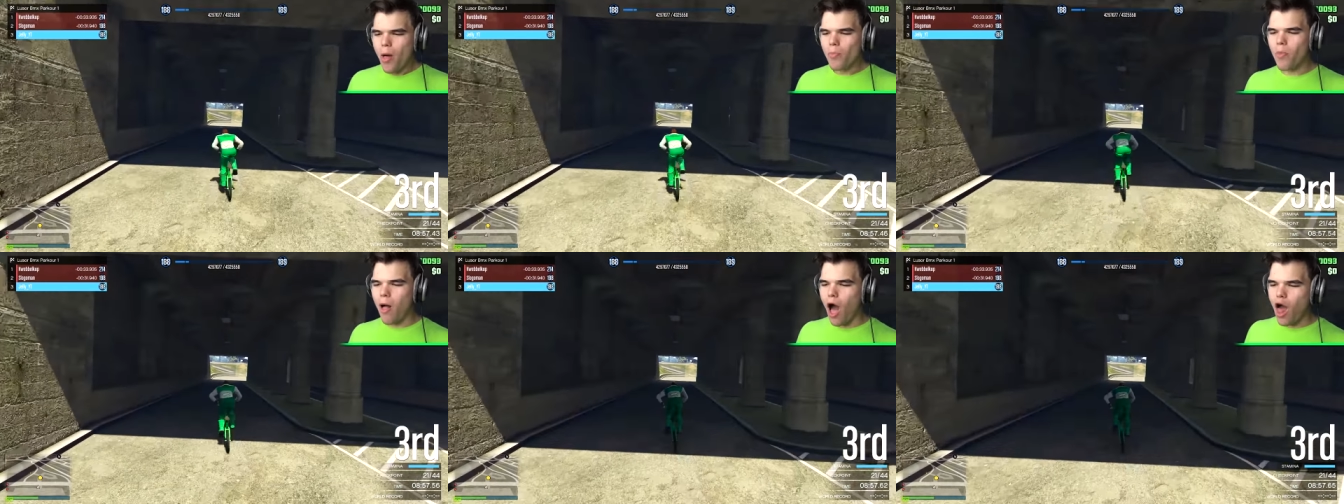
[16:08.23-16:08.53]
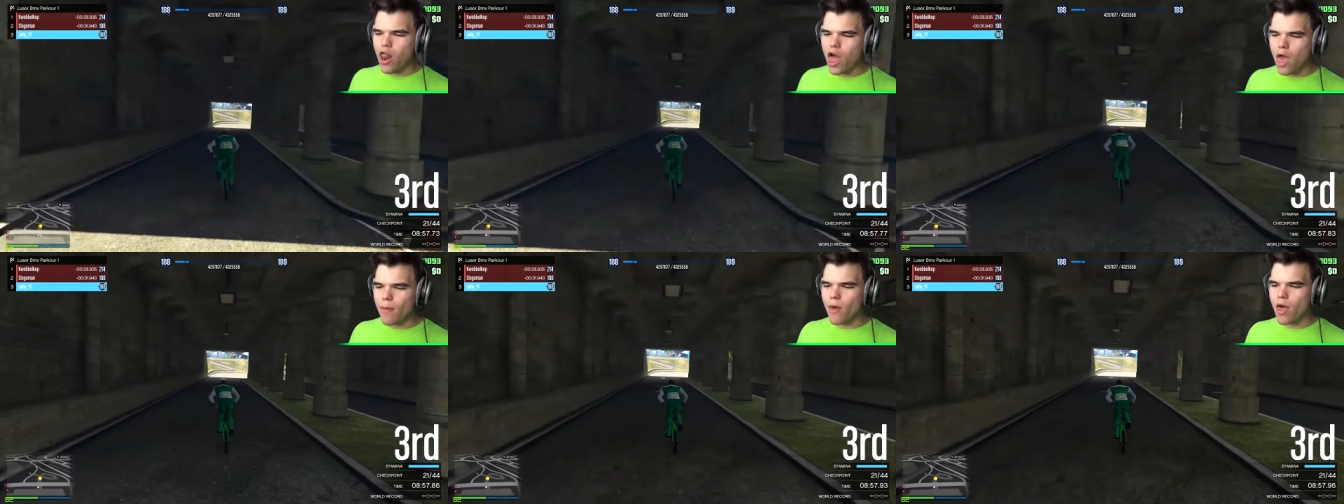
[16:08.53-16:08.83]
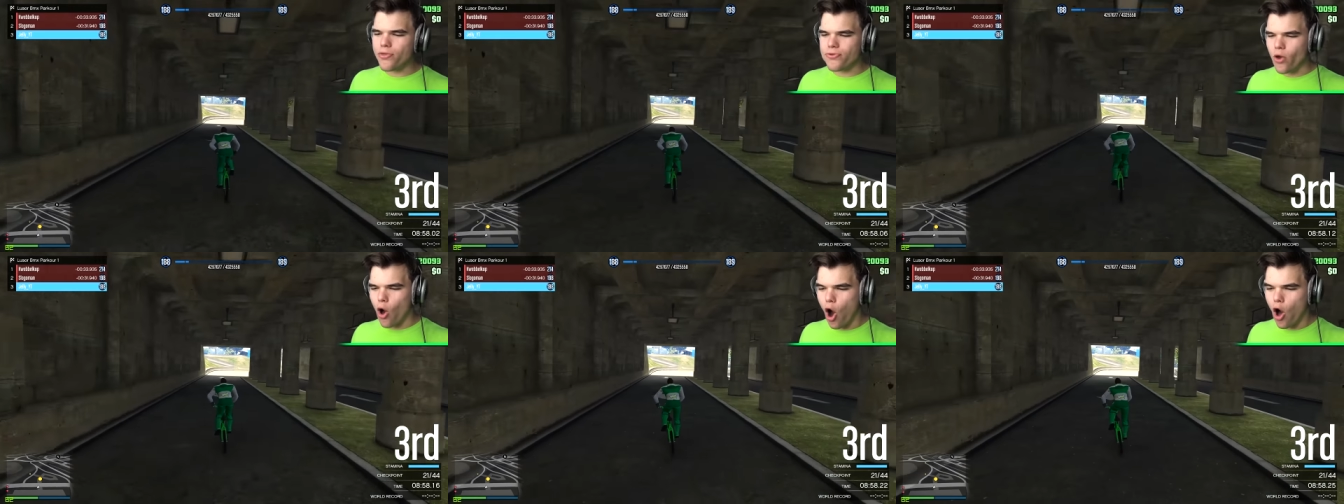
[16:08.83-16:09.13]
Not
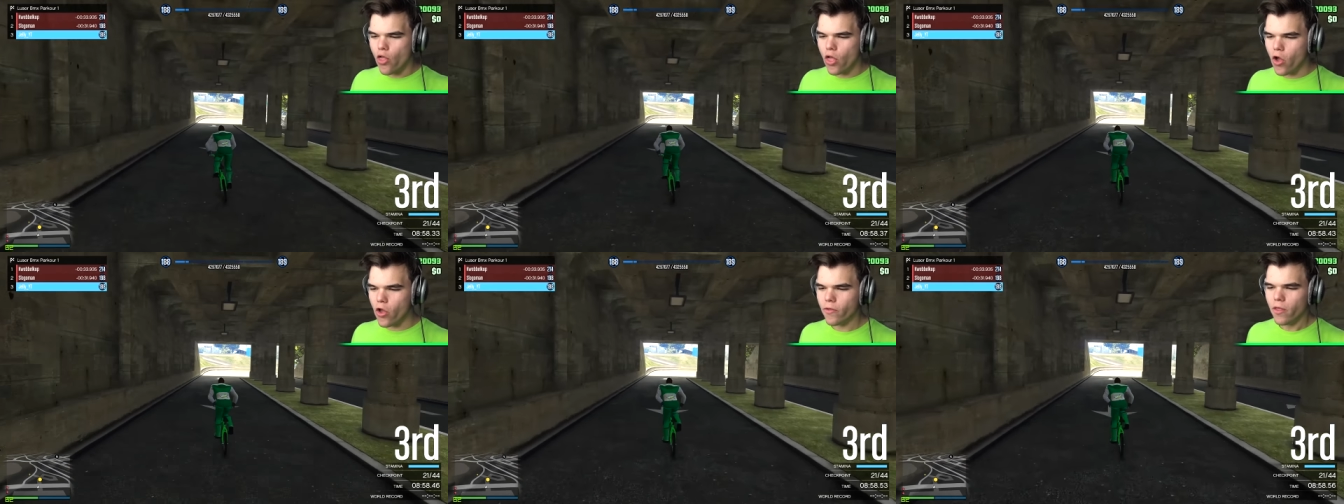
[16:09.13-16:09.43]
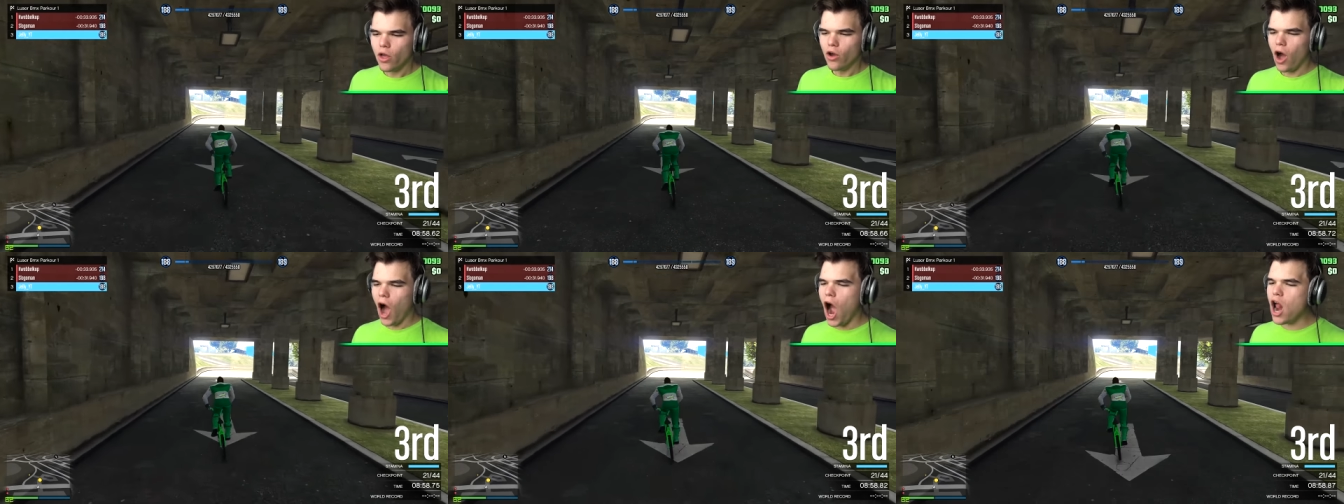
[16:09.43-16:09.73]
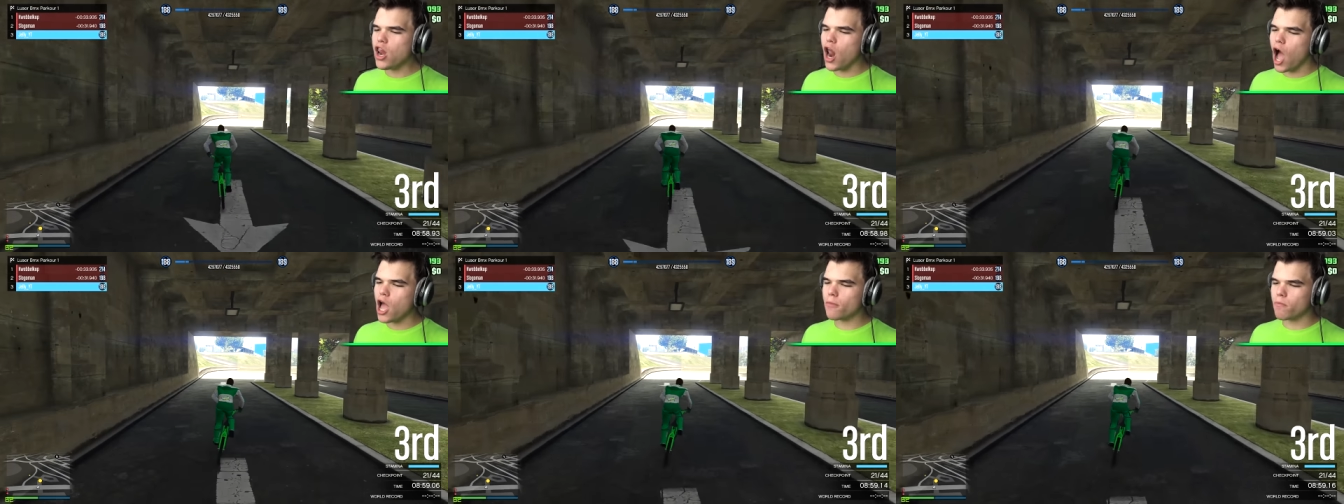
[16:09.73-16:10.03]
anecdotal.
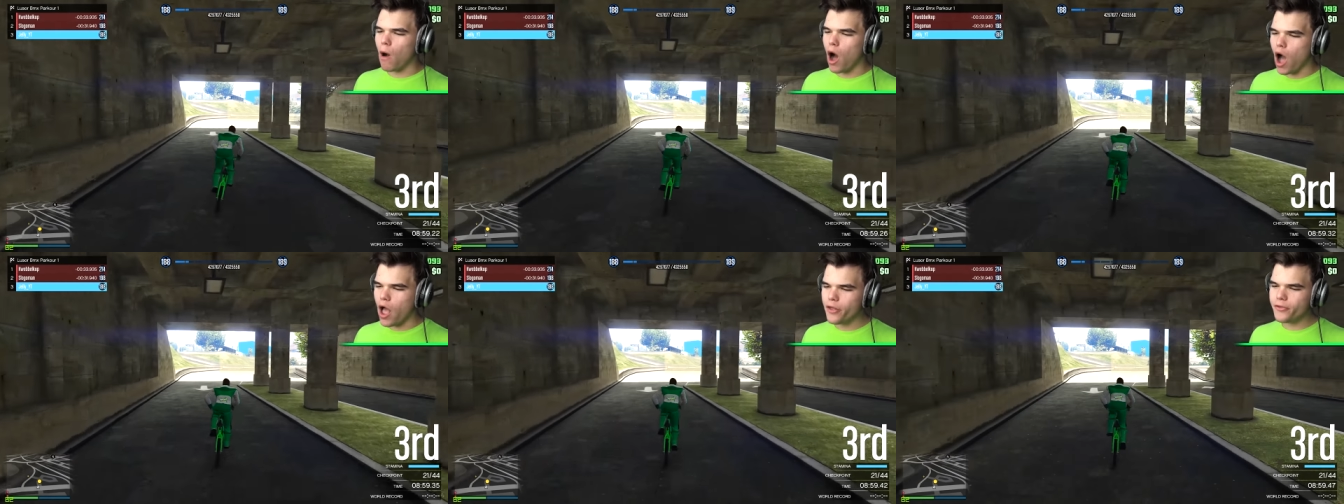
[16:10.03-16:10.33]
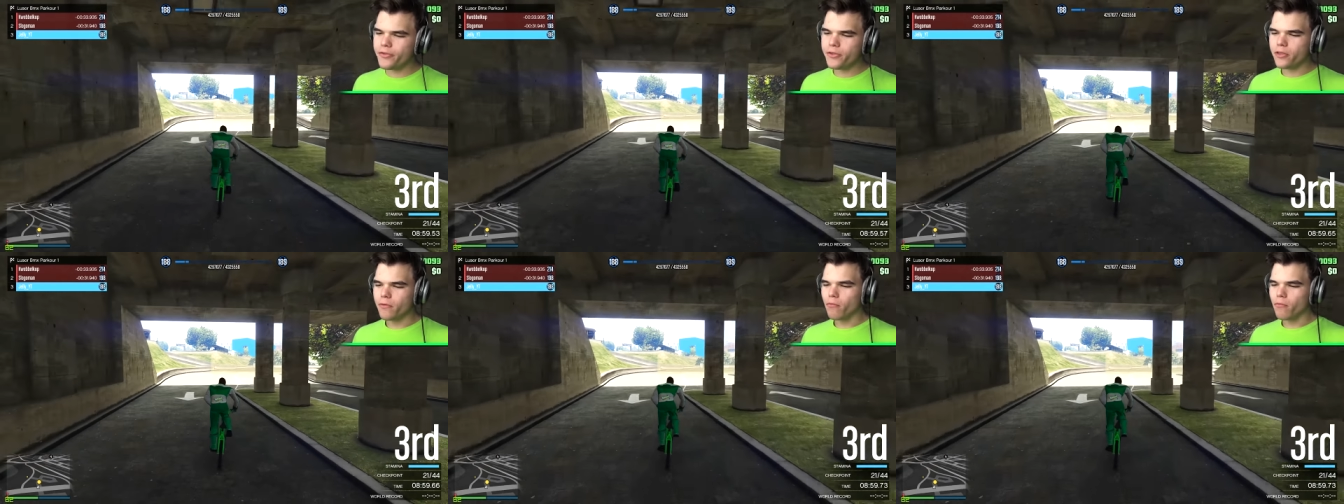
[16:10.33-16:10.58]
I like mine.